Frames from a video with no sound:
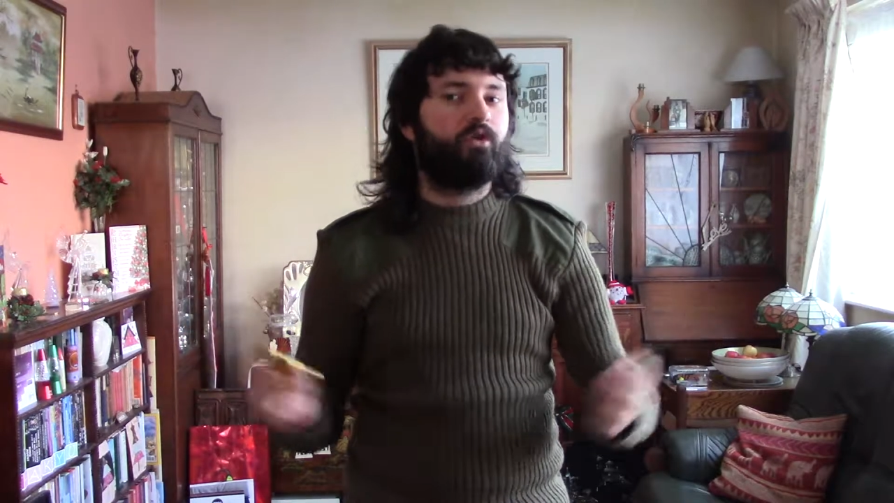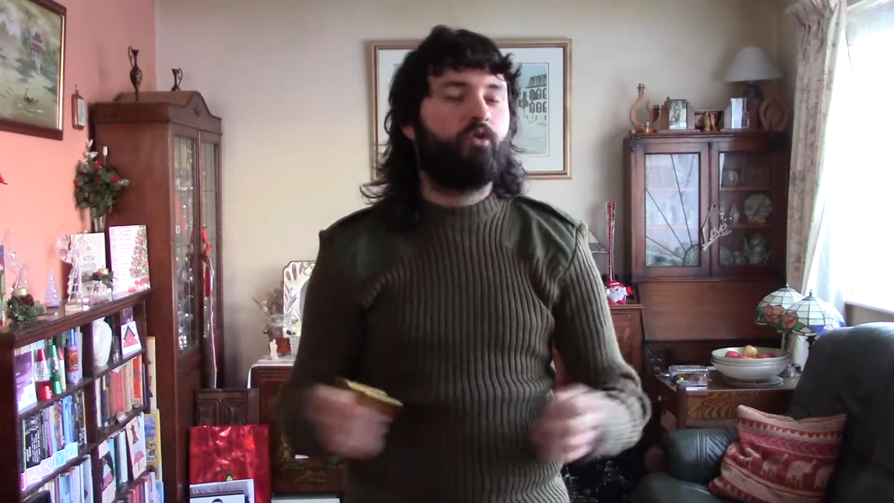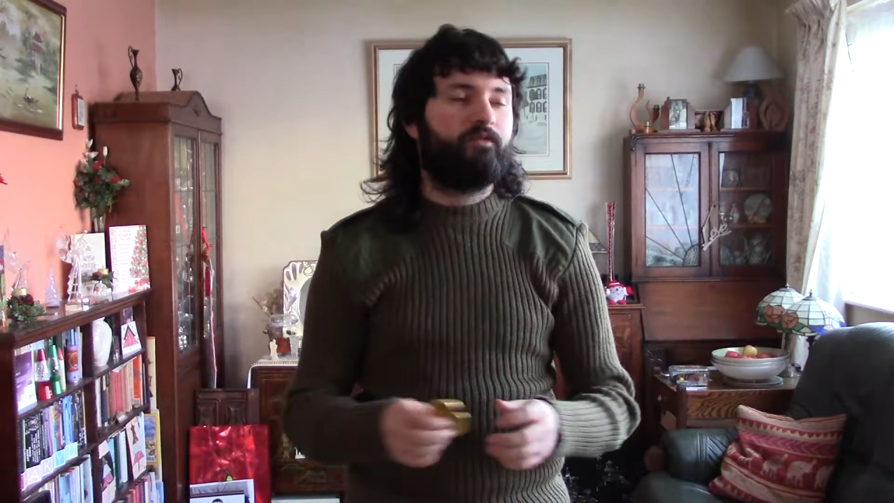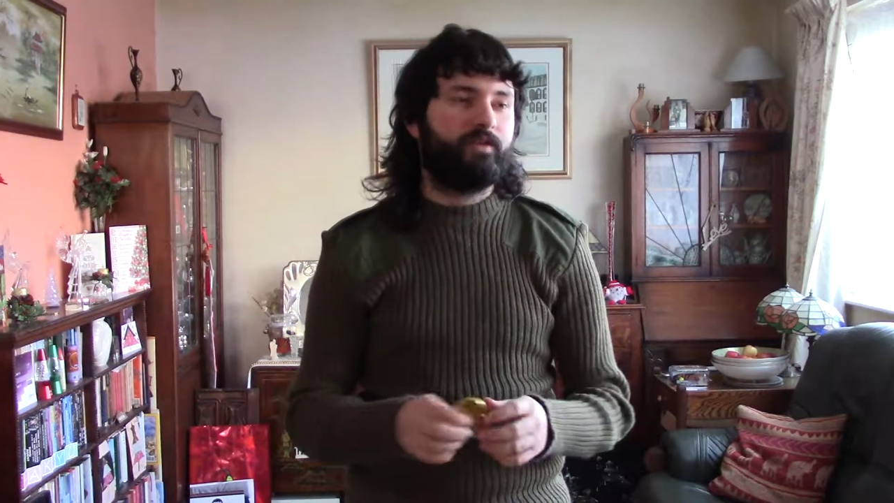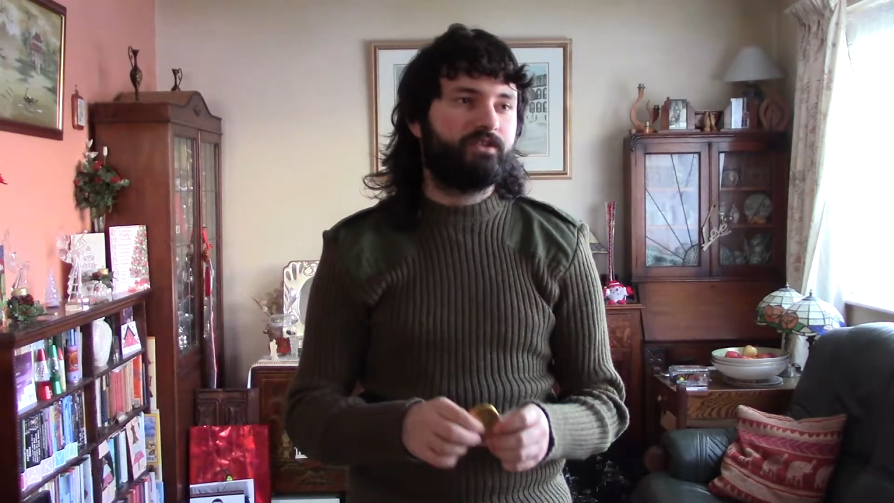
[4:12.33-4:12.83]

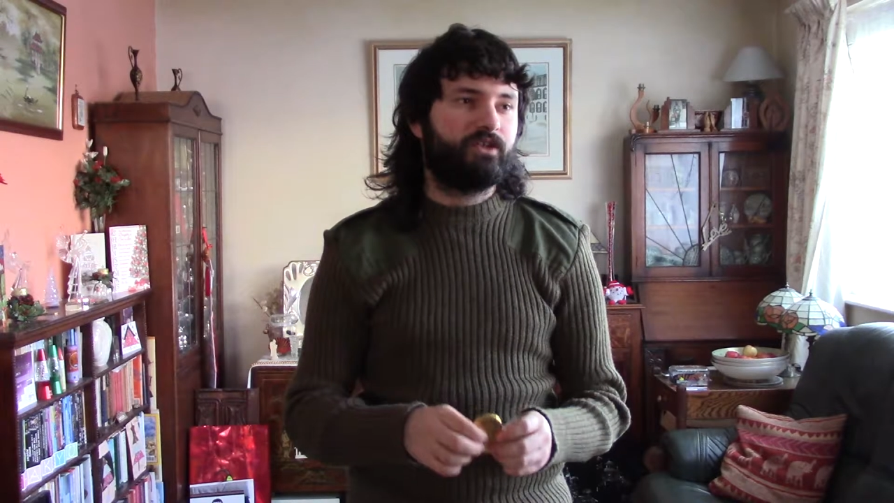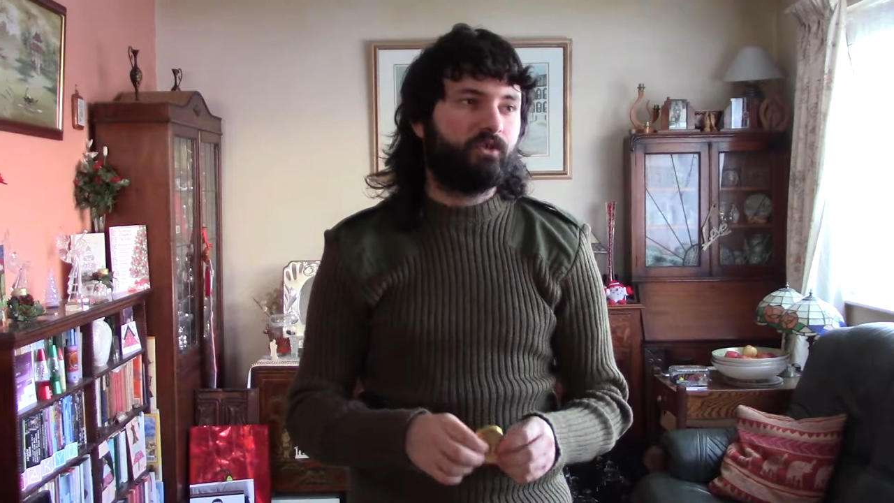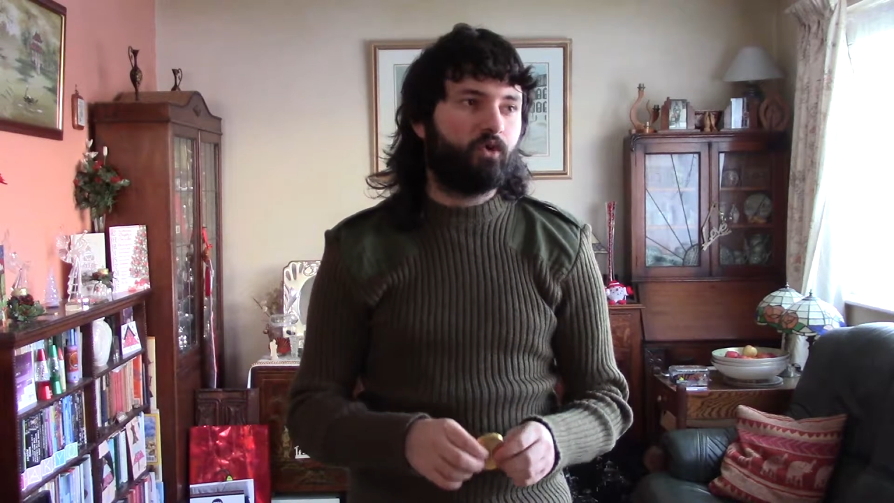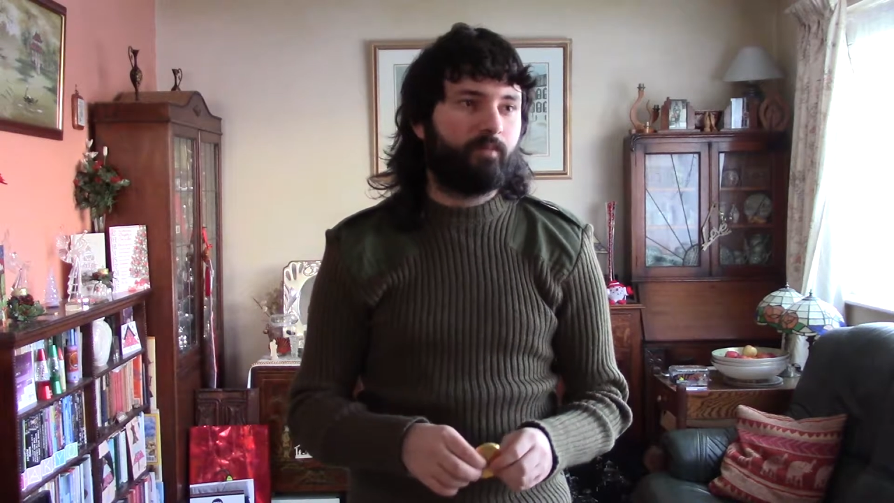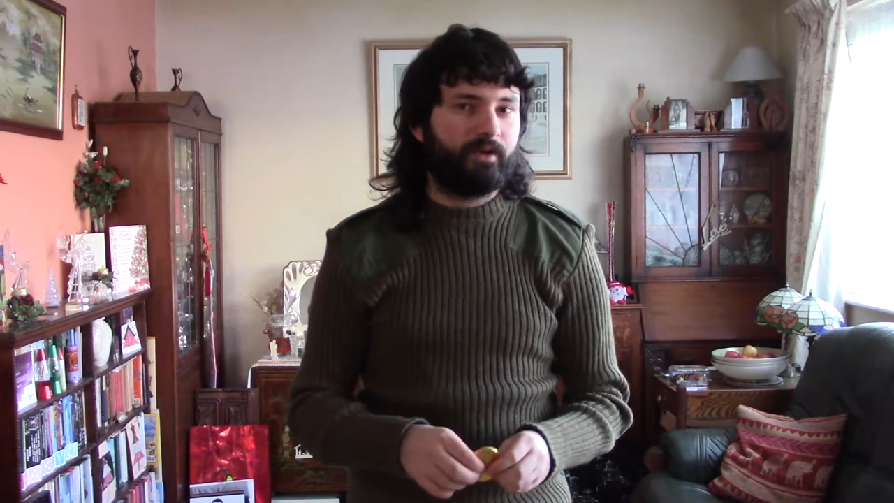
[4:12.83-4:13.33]
equivalent in
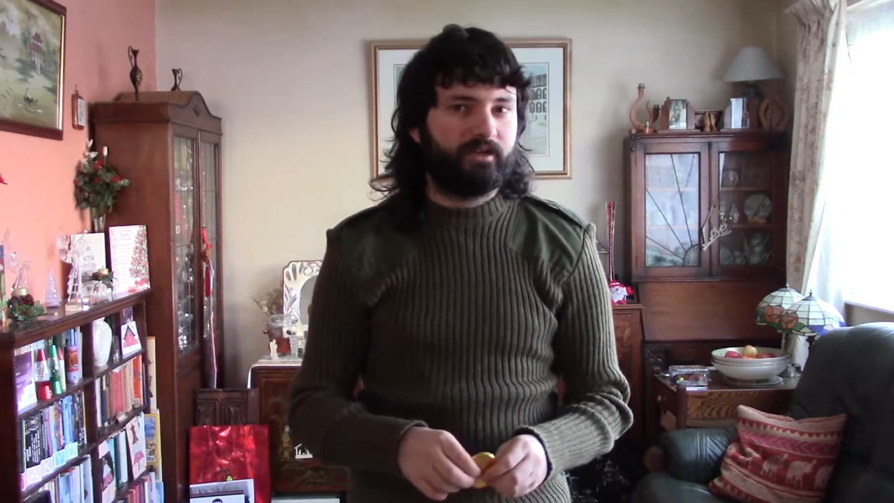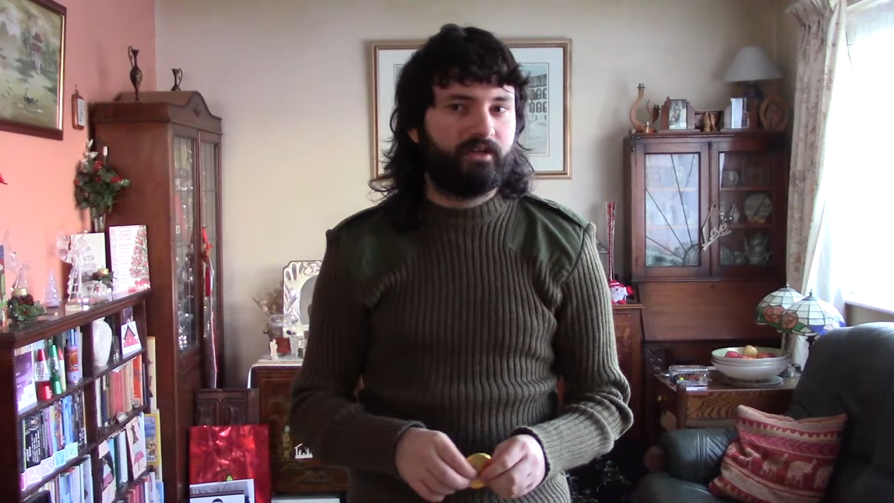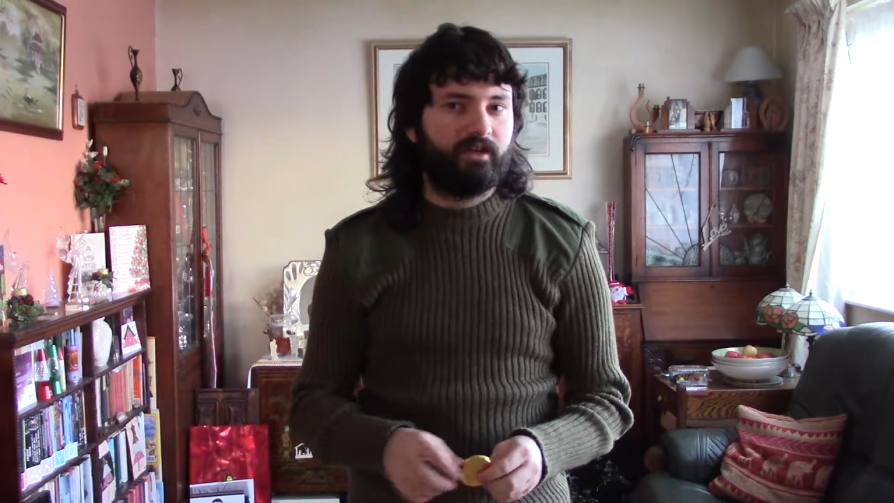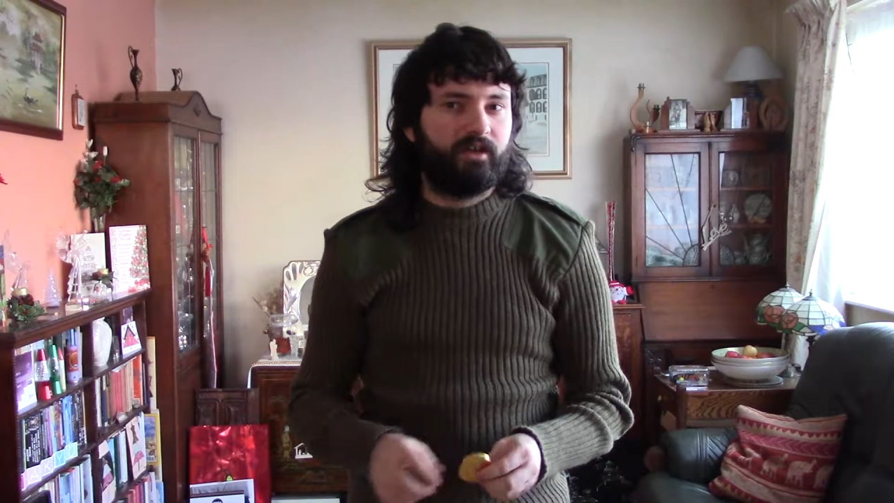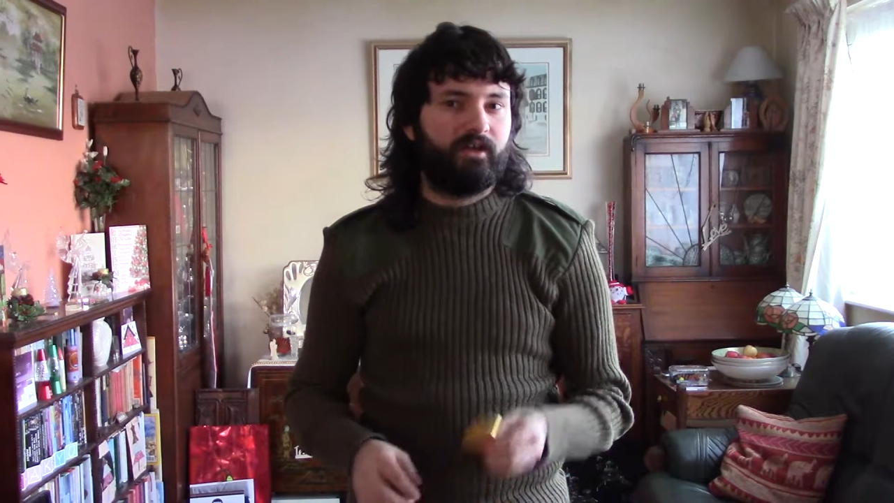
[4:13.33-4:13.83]
your money,